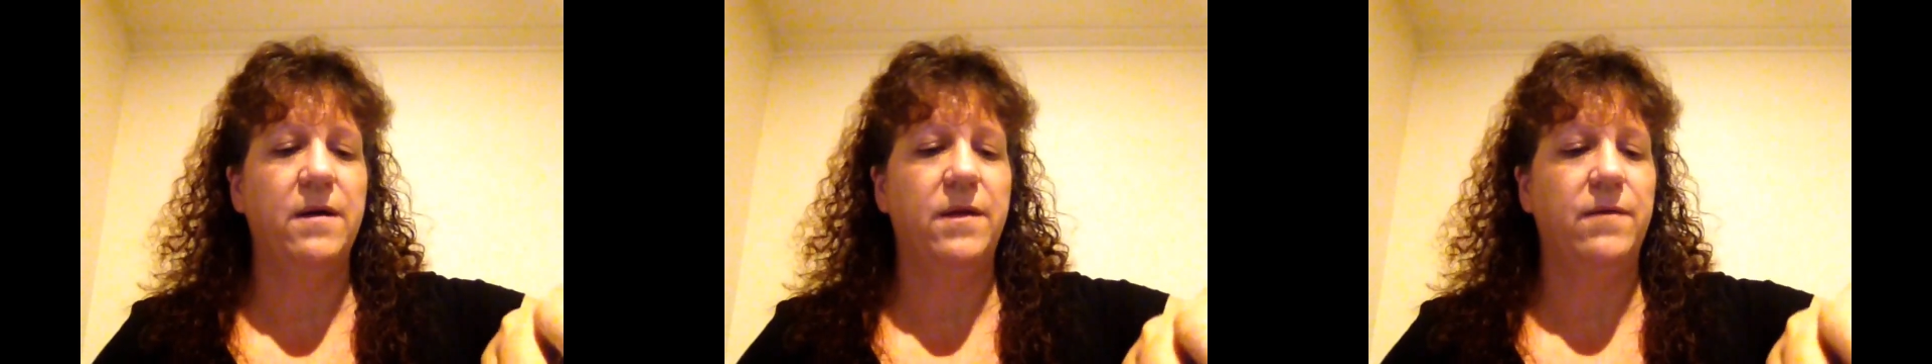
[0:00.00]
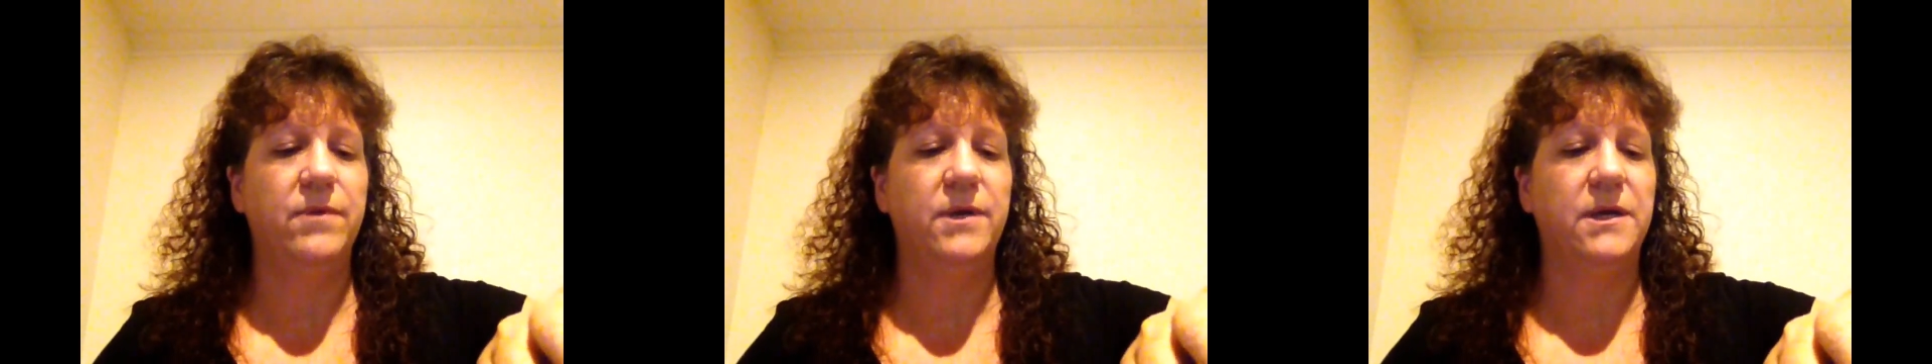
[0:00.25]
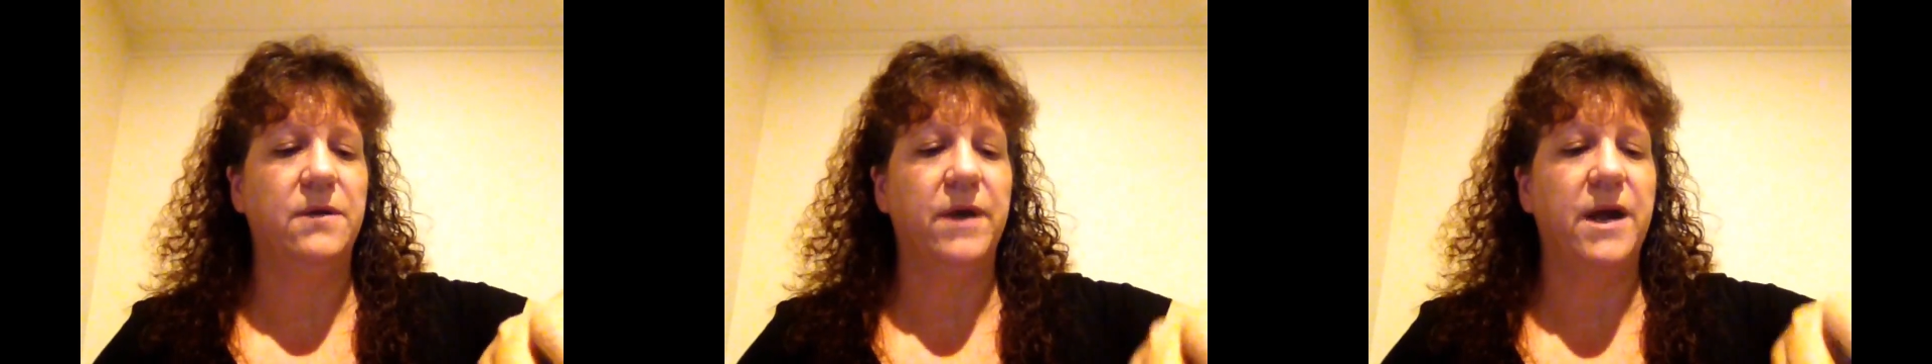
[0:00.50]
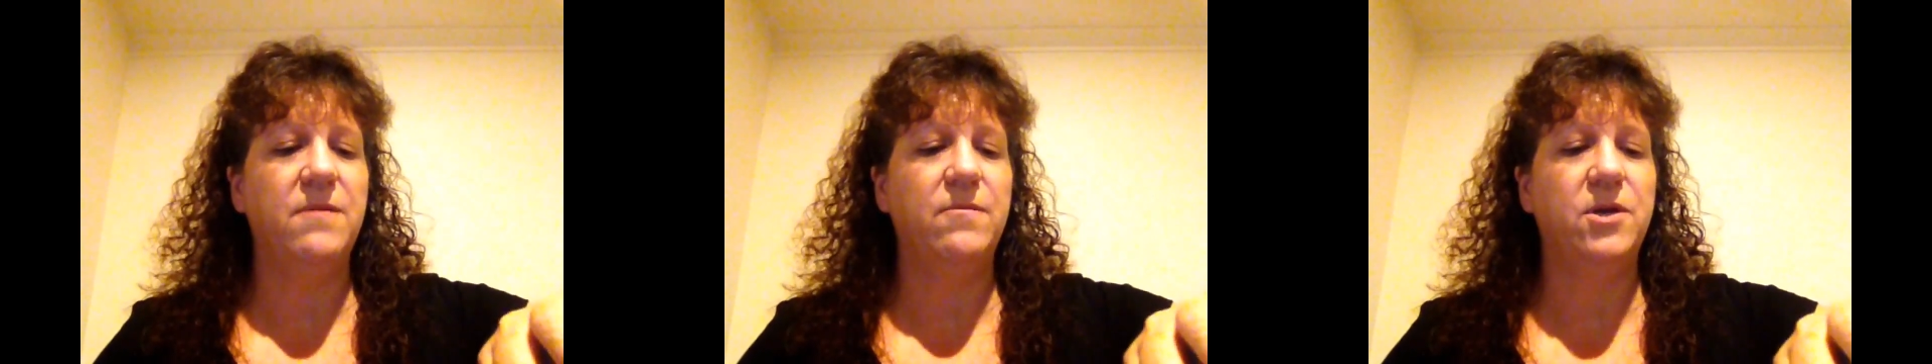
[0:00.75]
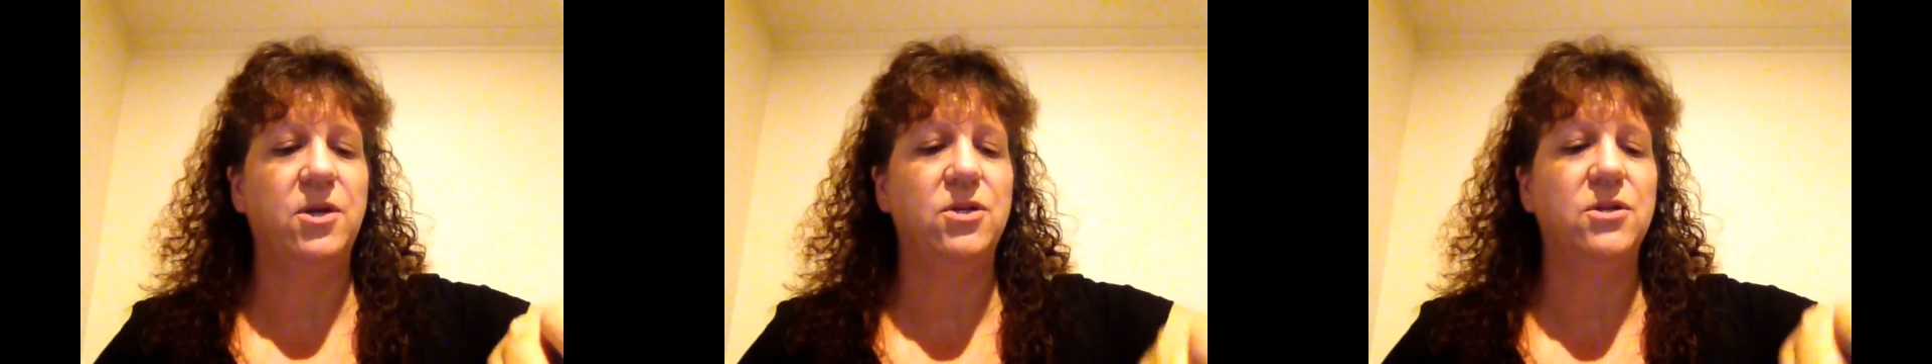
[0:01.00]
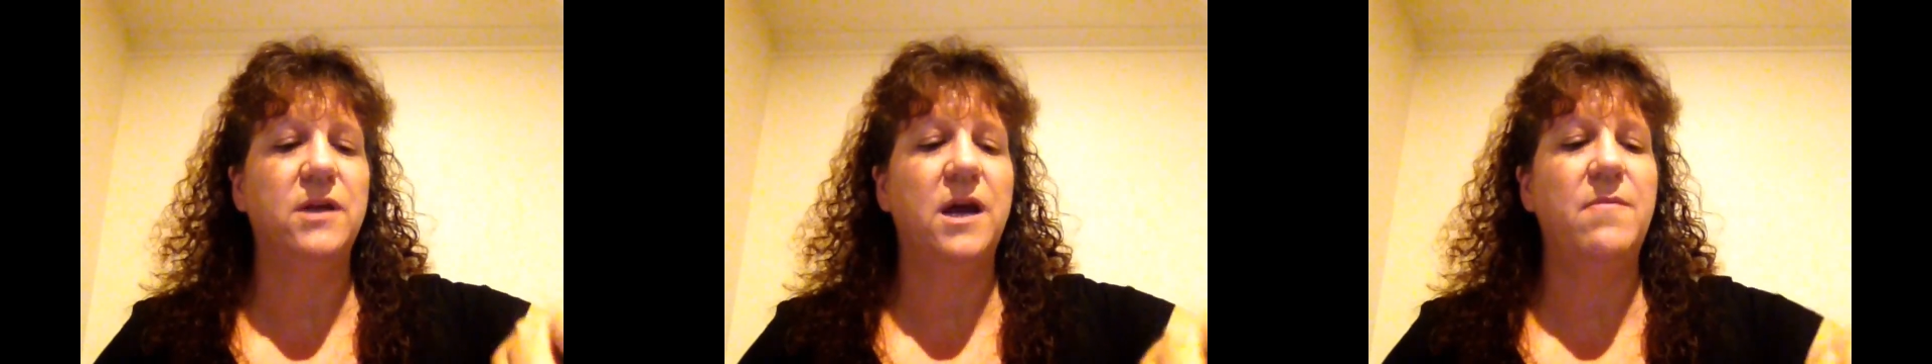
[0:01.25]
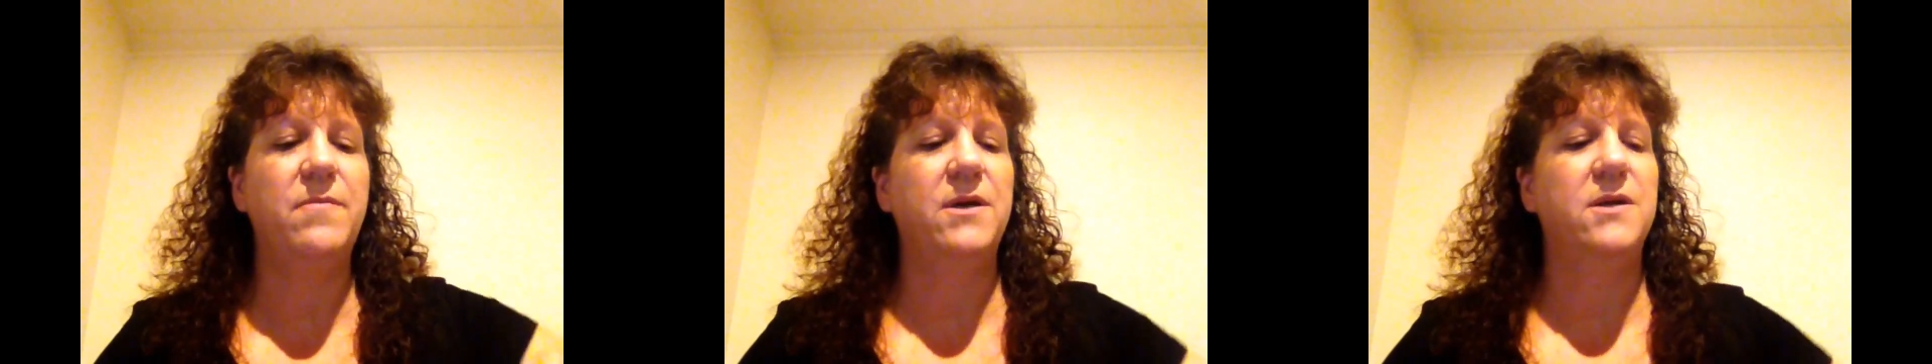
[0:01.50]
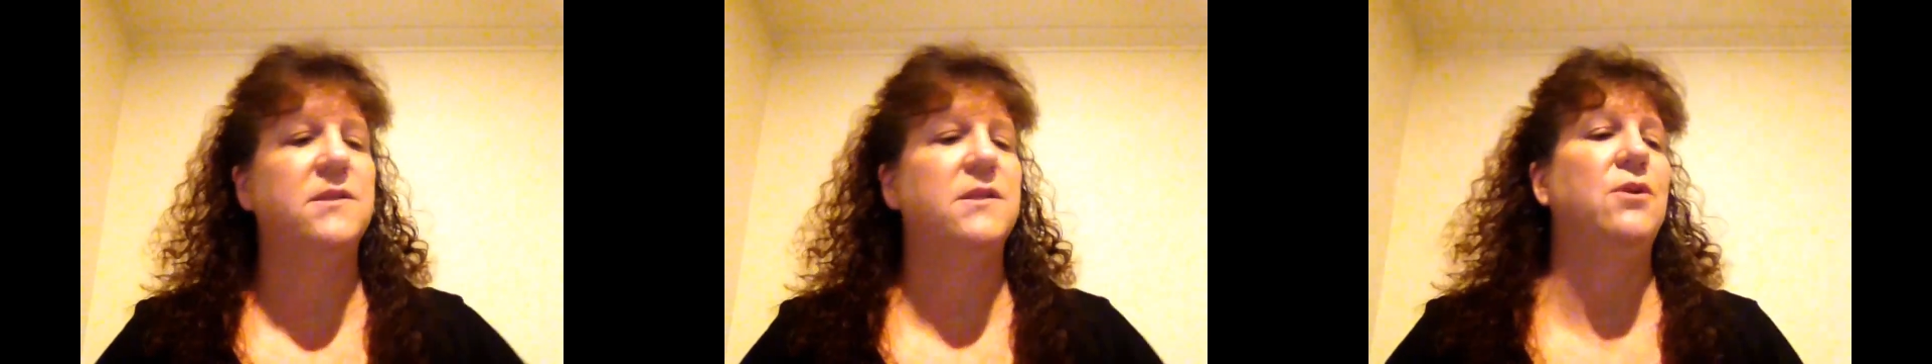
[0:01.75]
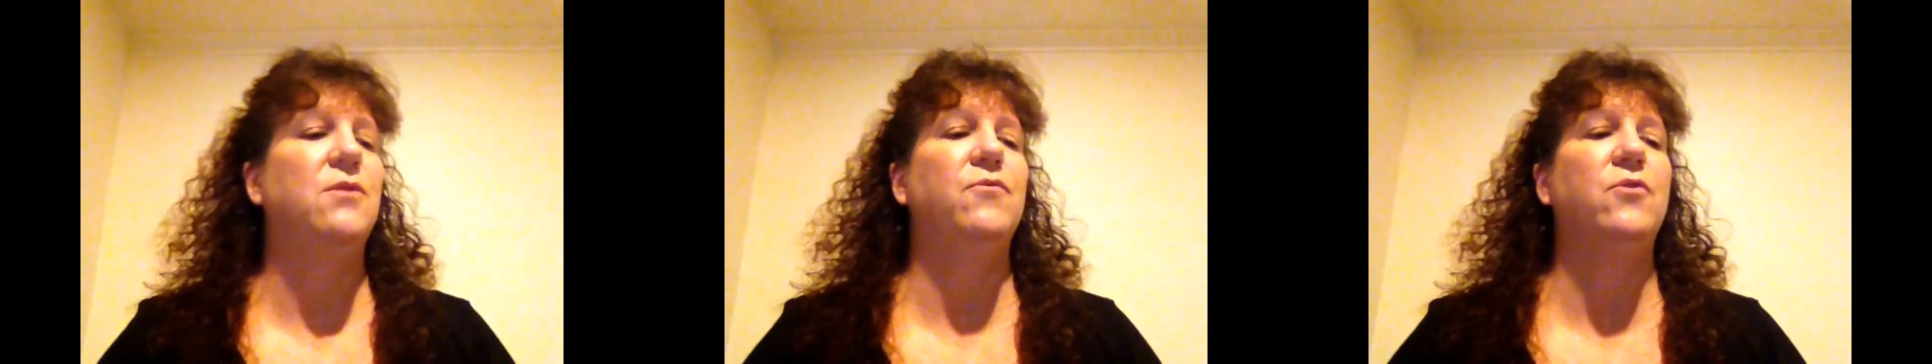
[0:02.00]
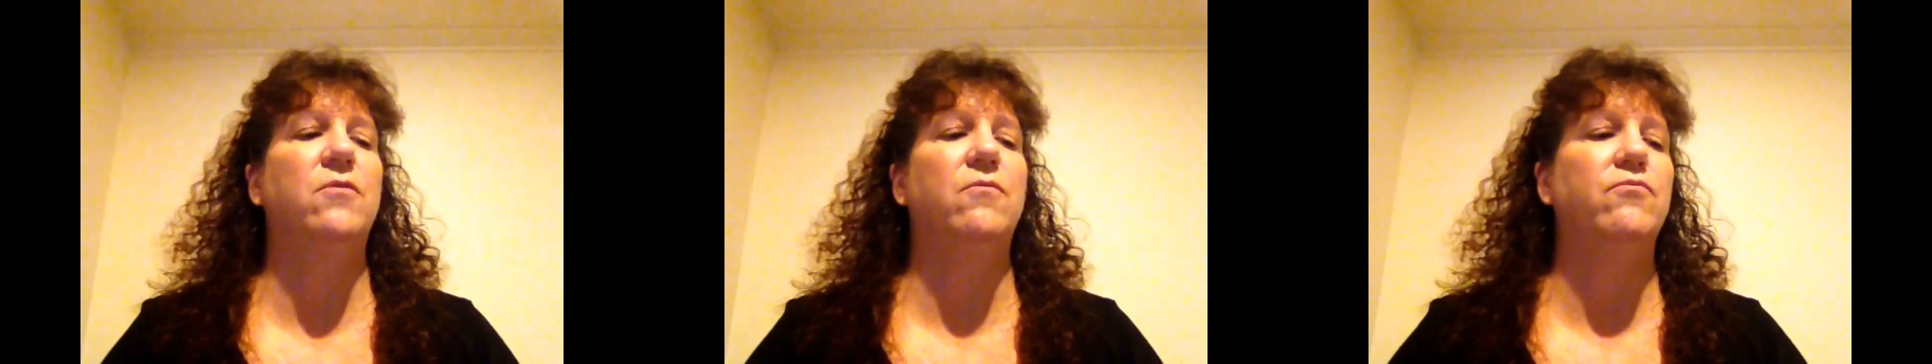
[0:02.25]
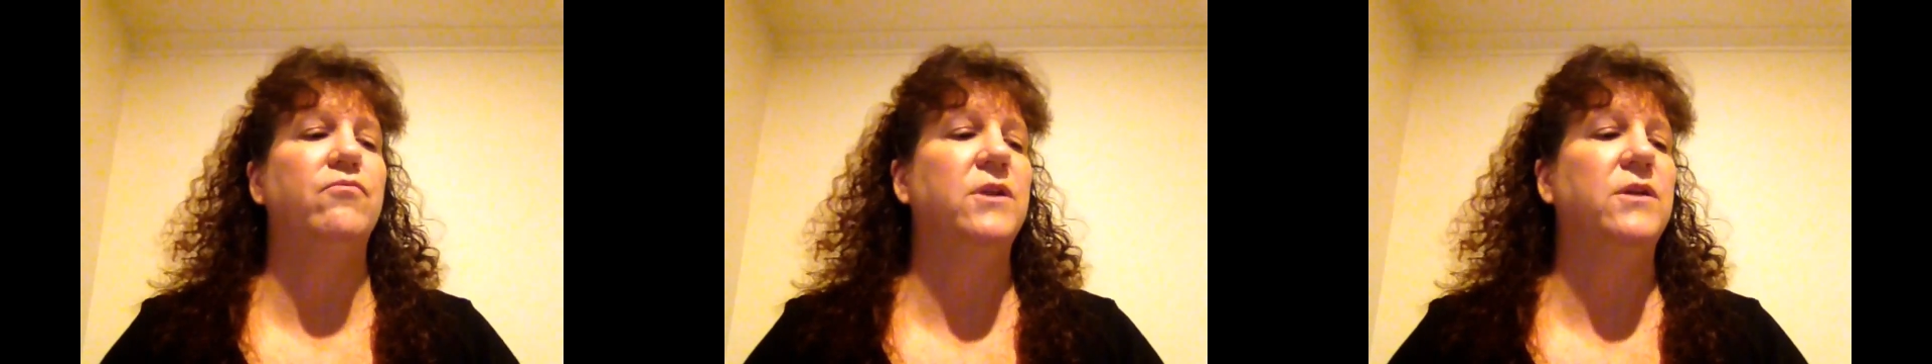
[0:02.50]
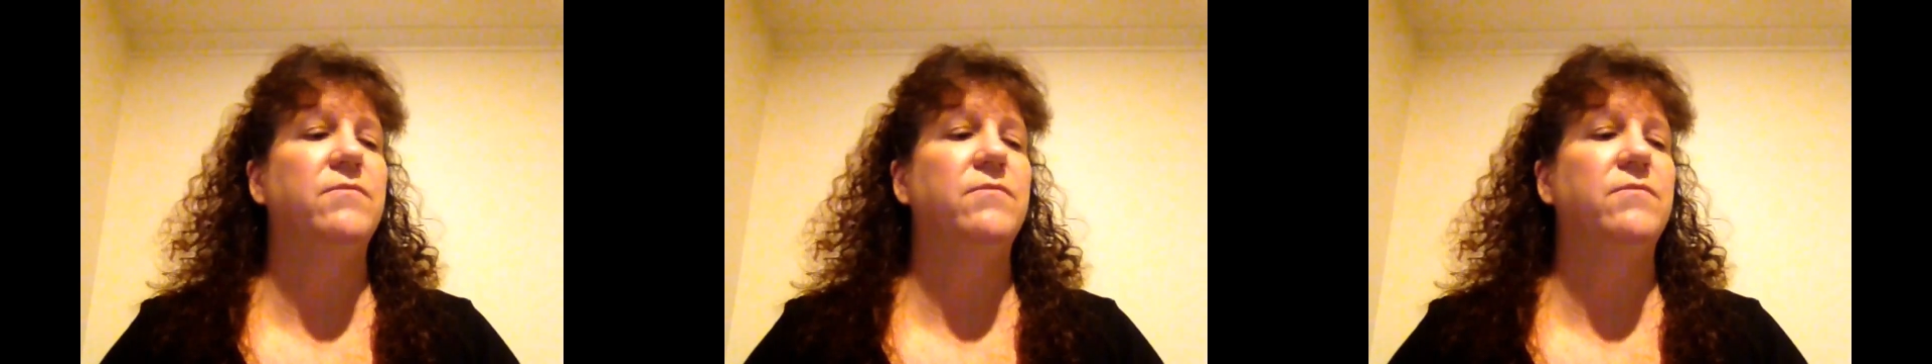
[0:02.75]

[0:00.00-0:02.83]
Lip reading: They're really great when you do that because then you've got a really,